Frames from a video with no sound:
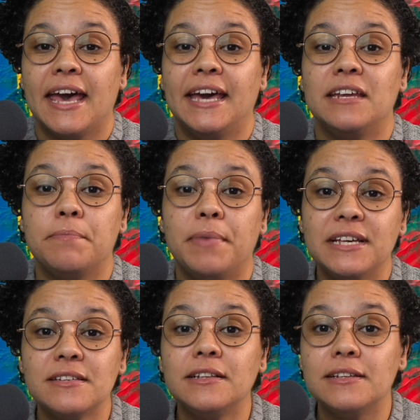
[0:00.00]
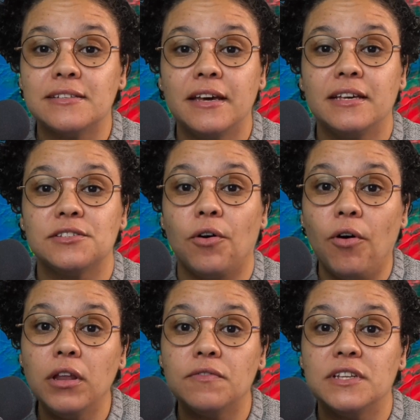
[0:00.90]
and it basically takes
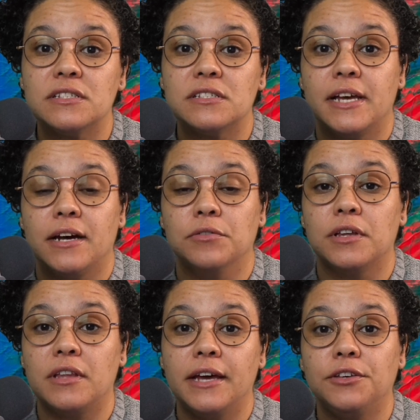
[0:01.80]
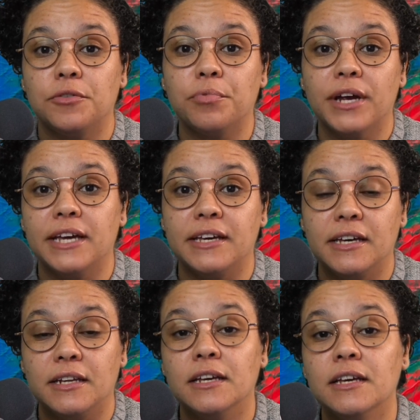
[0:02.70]
all of the sound that you're bringing
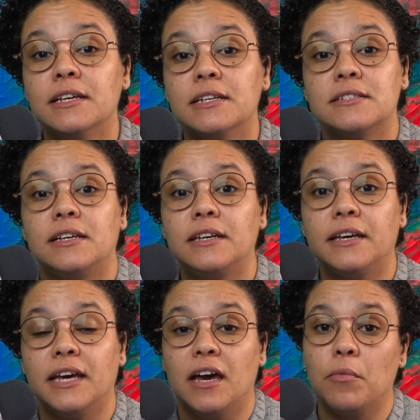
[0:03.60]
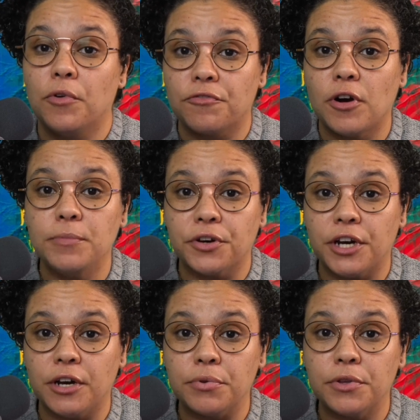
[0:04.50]
in to Ecamm or from your
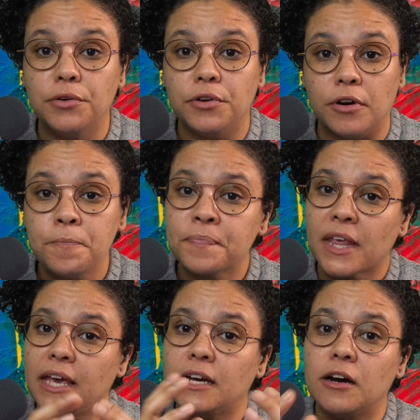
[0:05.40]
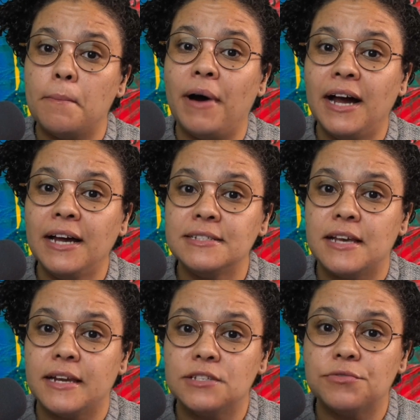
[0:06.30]
computer. It combines
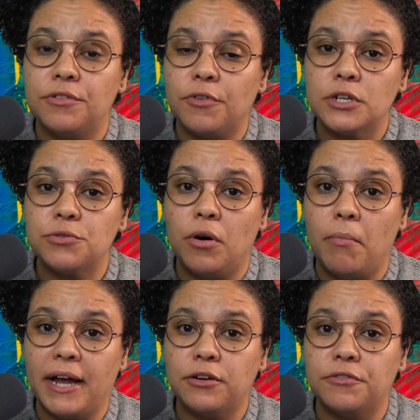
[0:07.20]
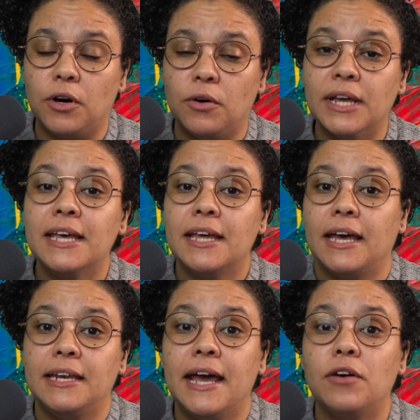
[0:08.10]
that into a virtual microphone,
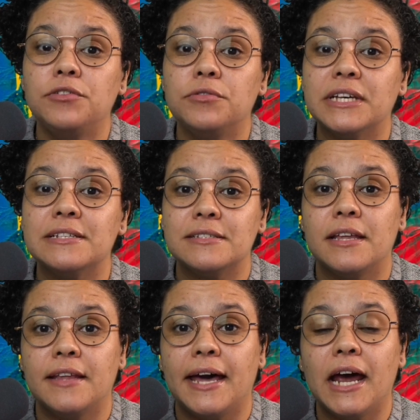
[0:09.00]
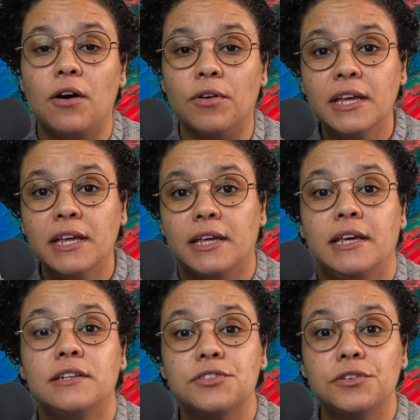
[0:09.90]
and now you can send that out
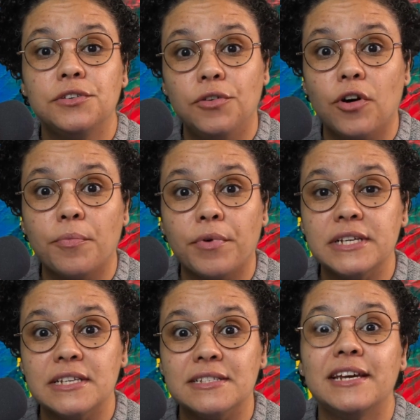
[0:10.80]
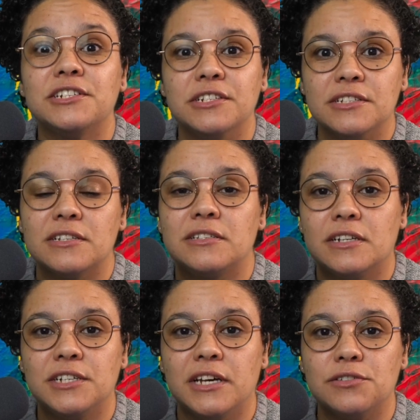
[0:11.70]
into your presentations
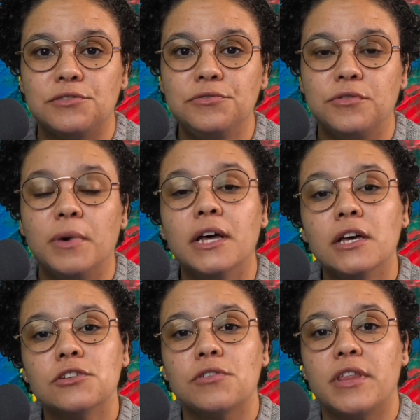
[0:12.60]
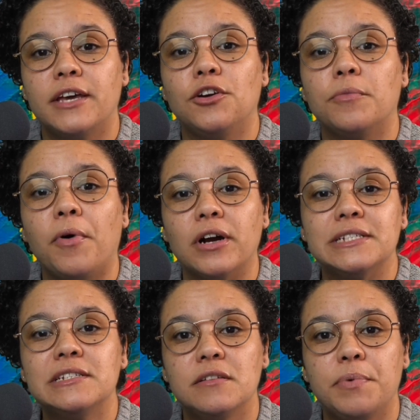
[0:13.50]
such as Zoom so that your
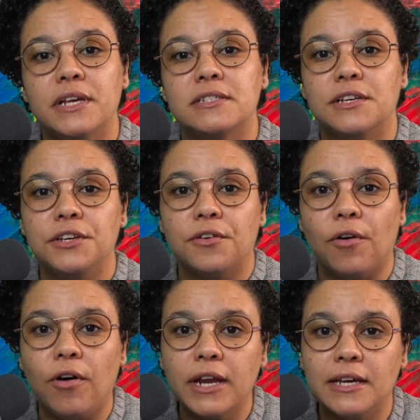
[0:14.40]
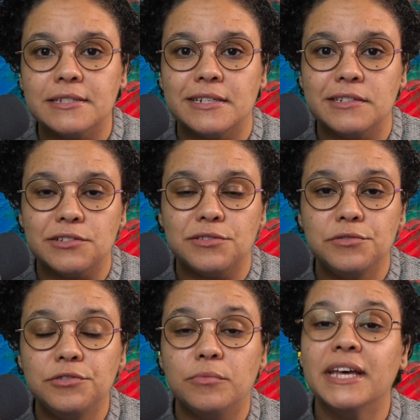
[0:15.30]
participants and your audience in
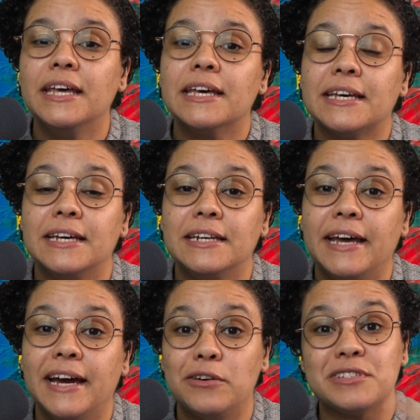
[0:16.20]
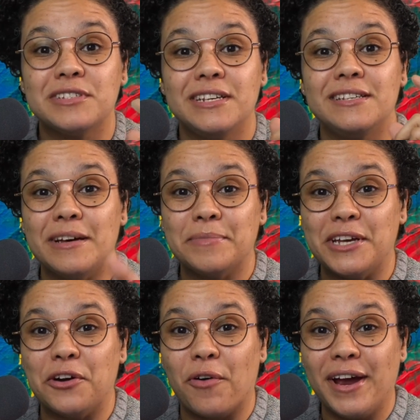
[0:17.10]
Zoom can now see
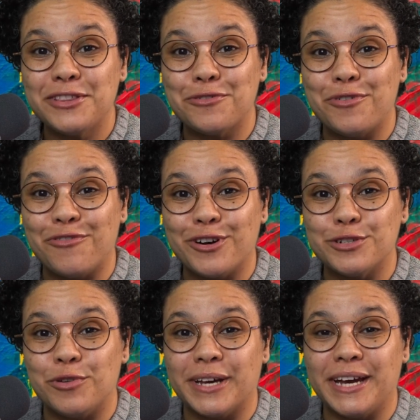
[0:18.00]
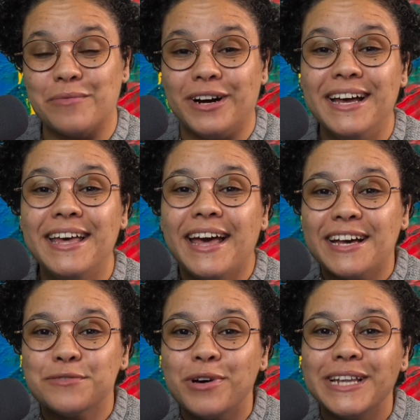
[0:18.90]
something great through a virtual camera,
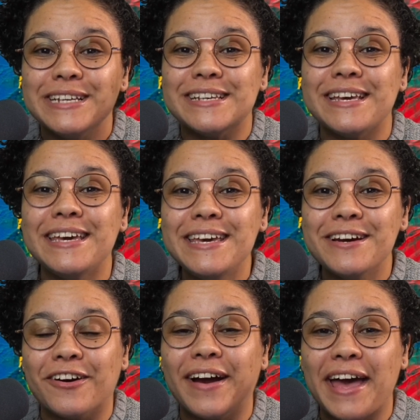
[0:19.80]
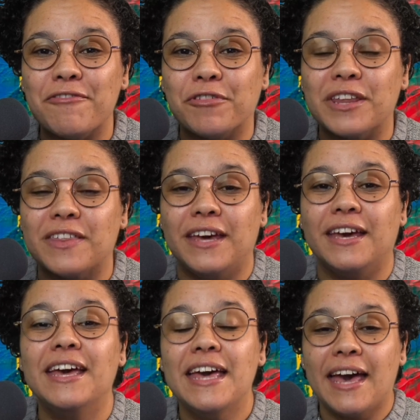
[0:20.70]
as well as hear
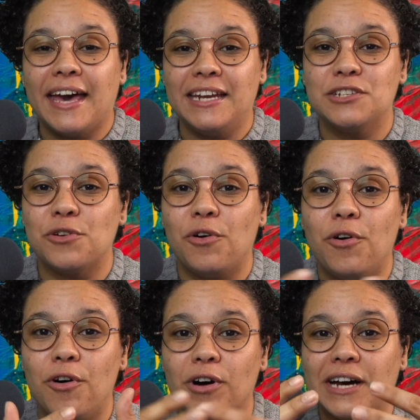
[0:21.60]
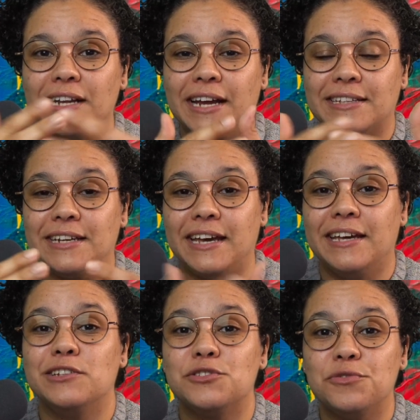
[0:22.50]
everything, and it's all collected
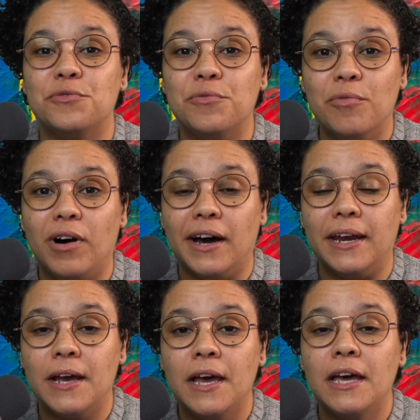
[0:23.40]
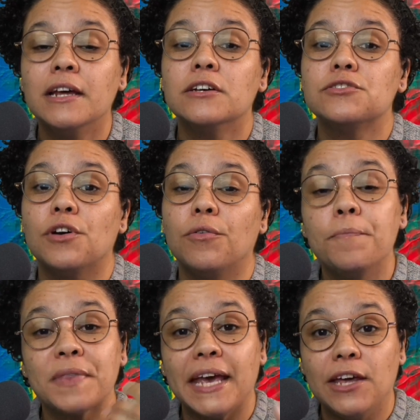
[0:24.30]
into one. So
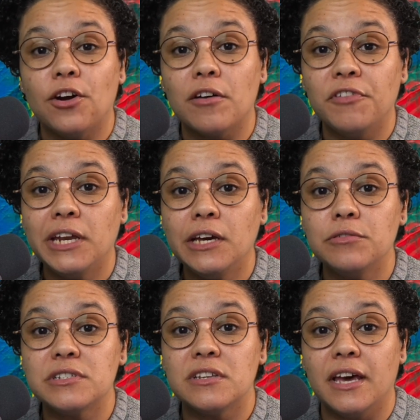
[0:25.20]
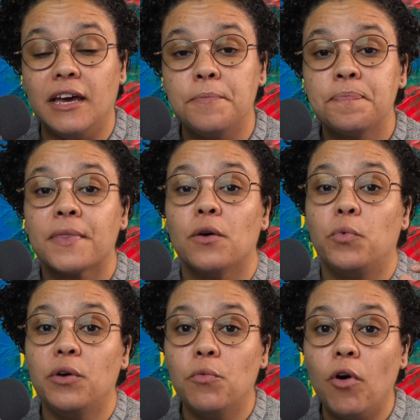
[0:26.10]
in our video today,
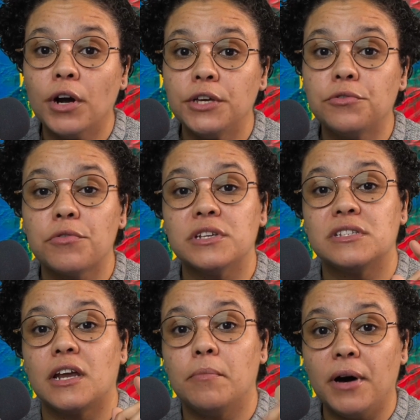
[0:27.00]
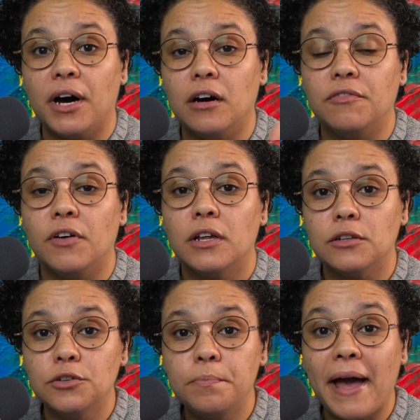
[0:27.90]
we walk you through the setup of
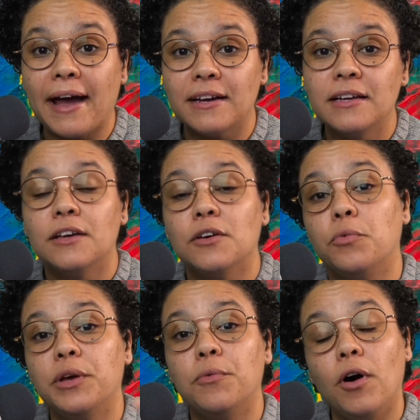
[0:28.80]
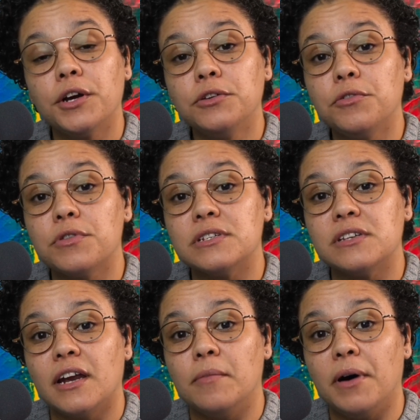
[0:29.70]
Loop Back. We walk you through the
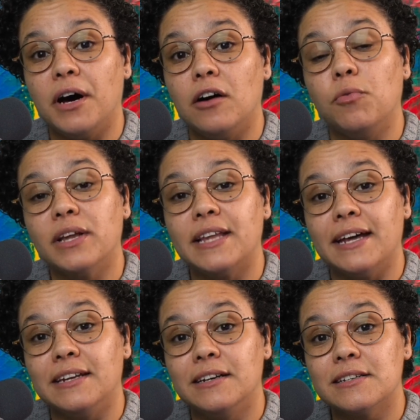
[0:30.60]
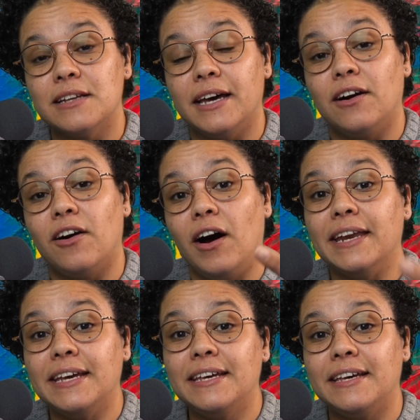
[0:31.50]
setup of what that looks like
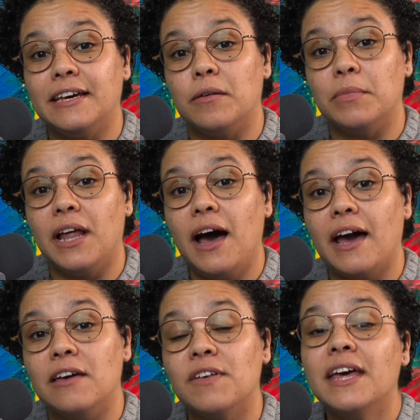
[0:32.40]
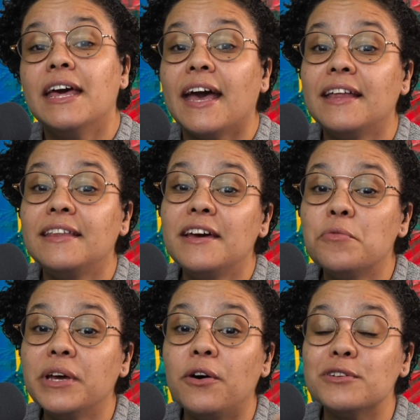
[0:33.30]
on Ecamm Live, and
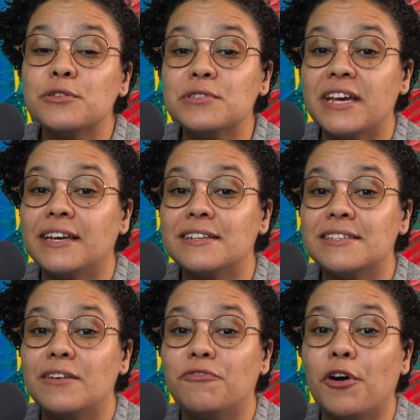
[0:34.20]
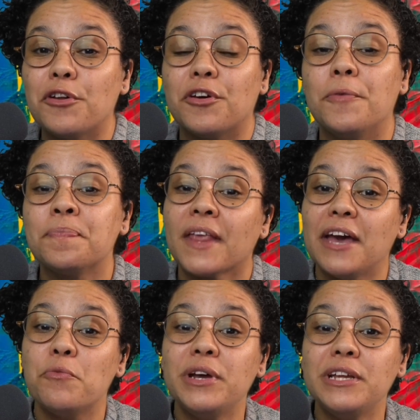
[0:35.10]
then we also take it a step further
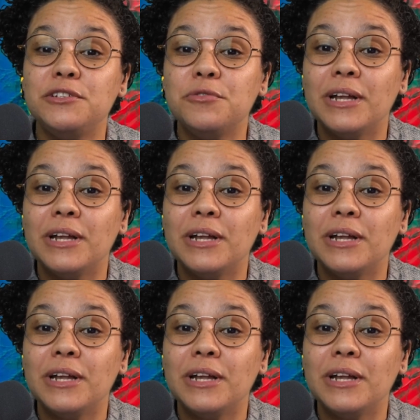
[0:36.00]
and we do a